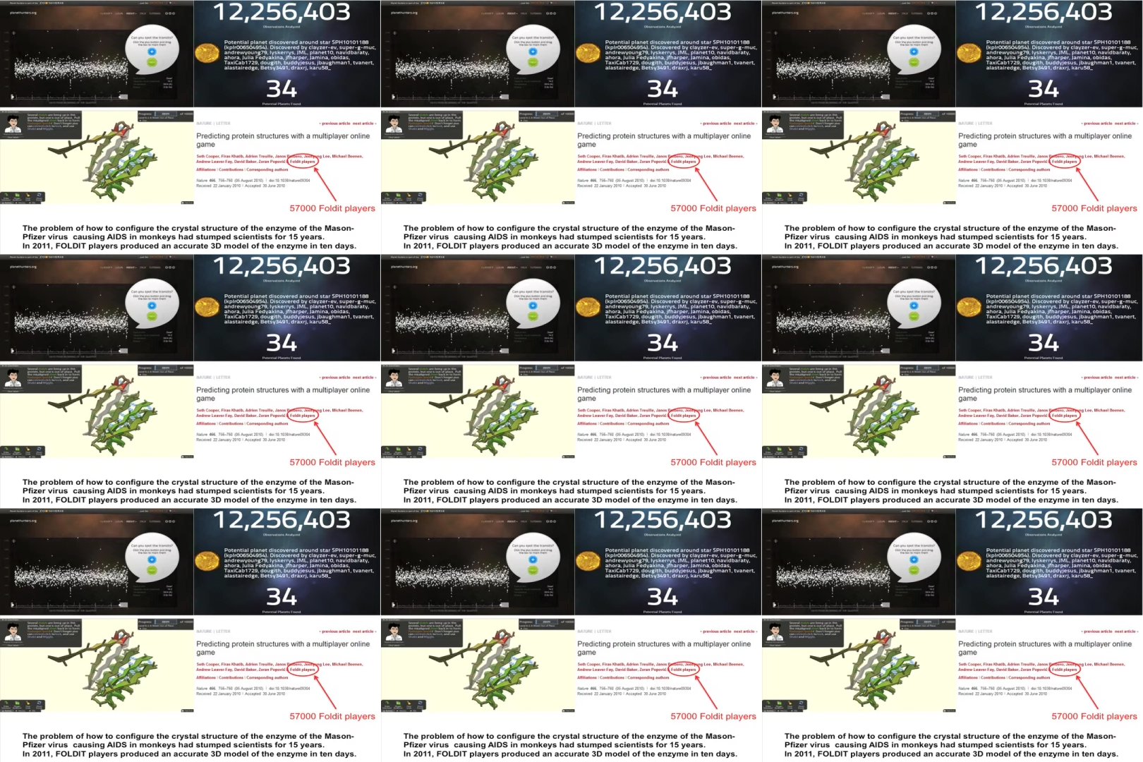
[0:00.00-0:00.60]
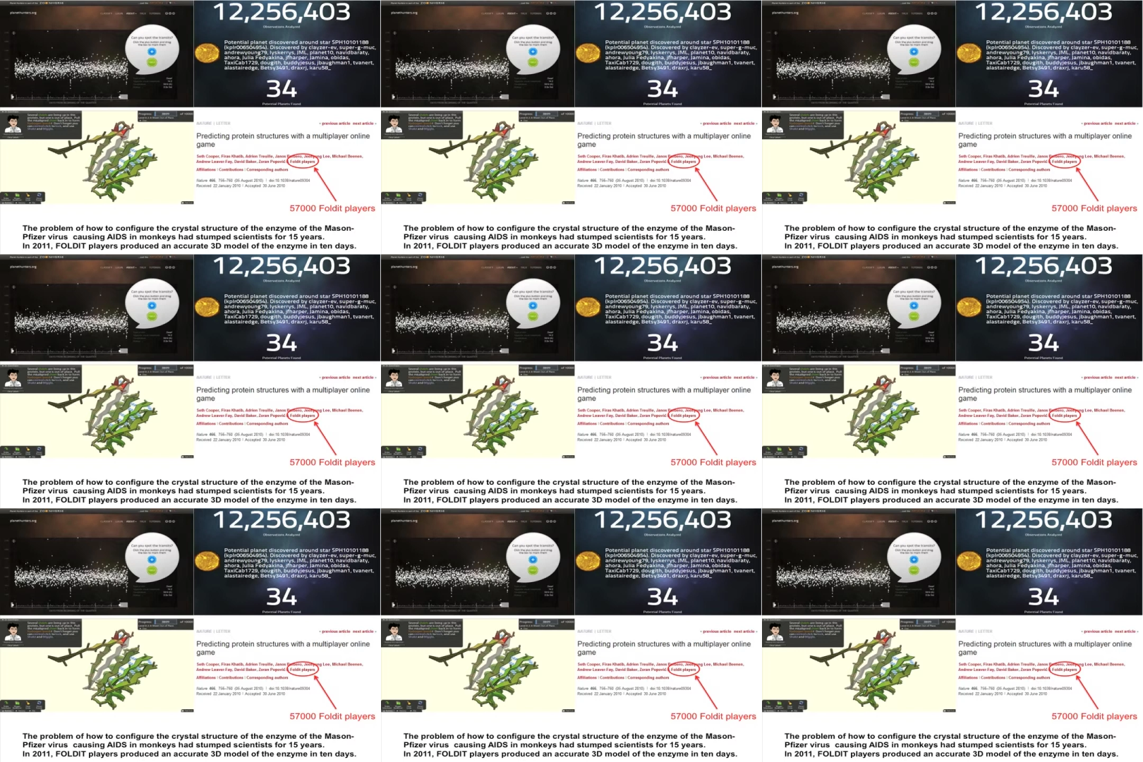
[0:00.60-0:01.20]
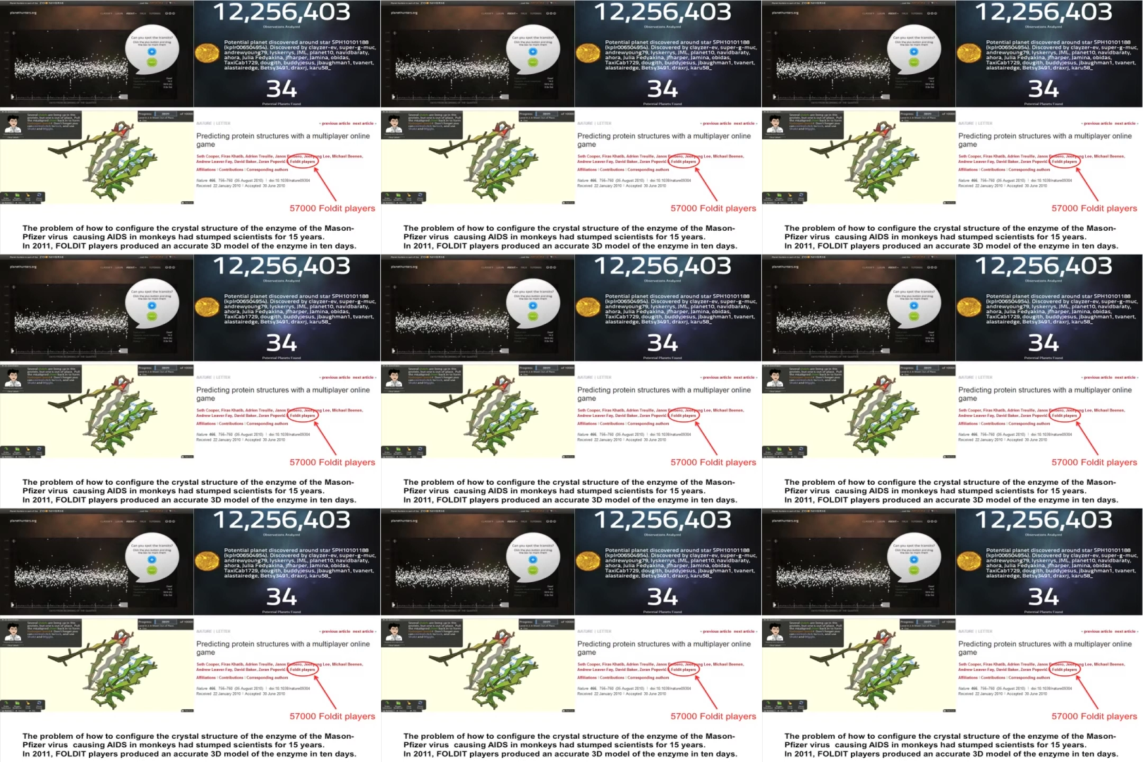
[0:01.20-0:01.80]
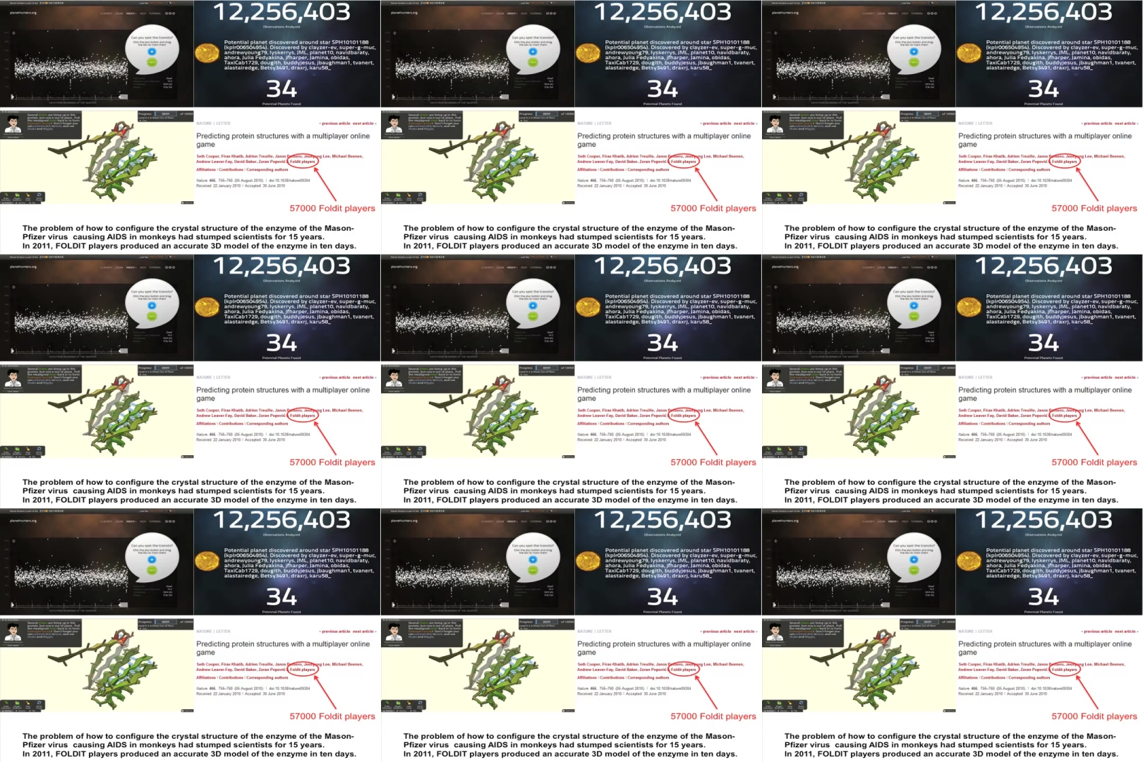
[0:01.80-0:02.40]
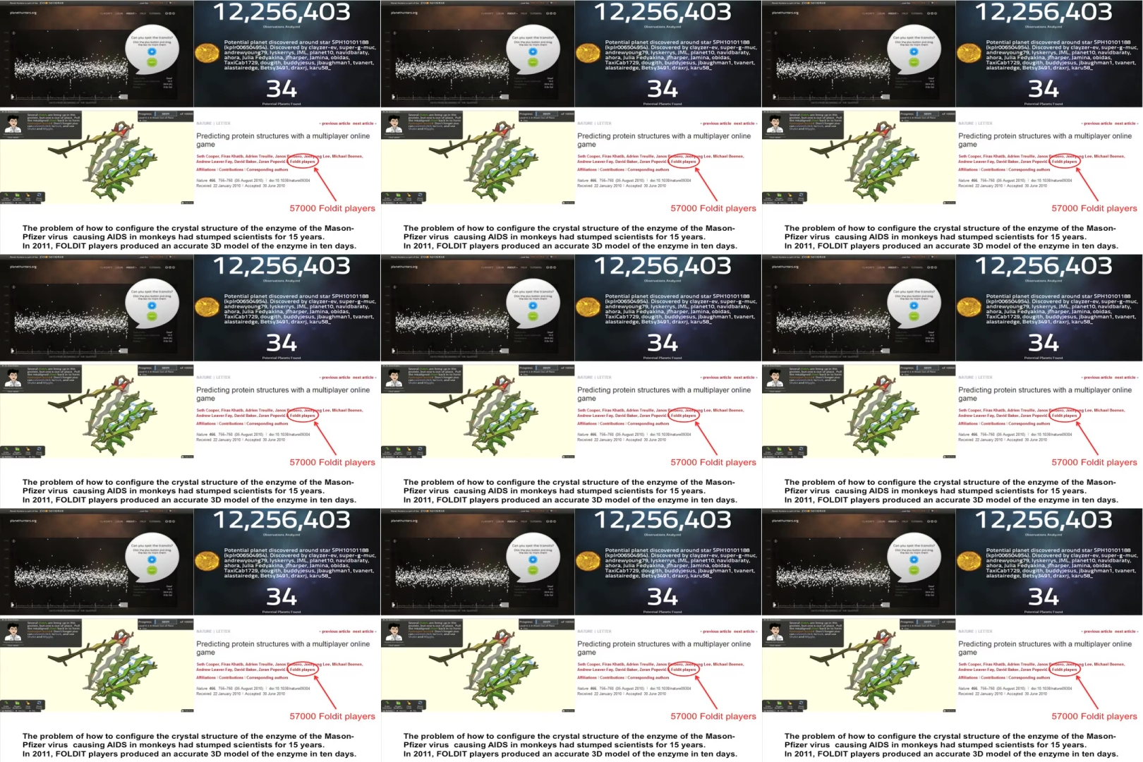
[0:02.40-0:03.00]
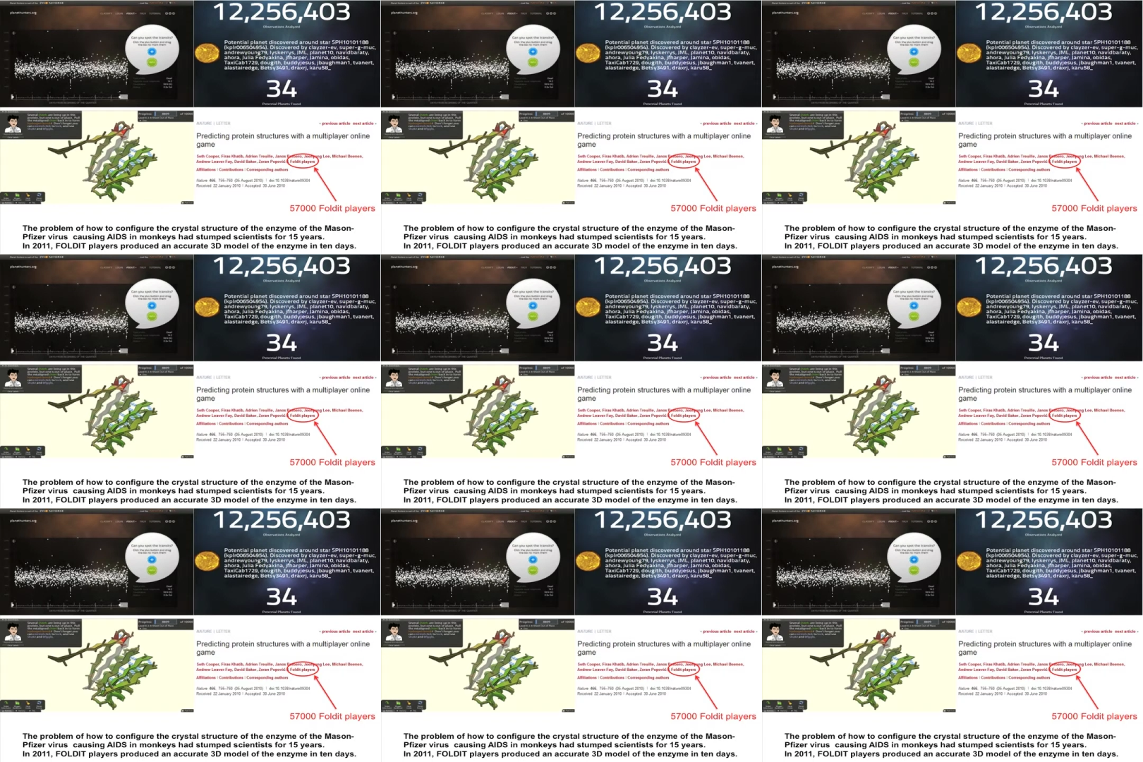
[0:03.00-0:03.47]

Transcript: (no speaker visible)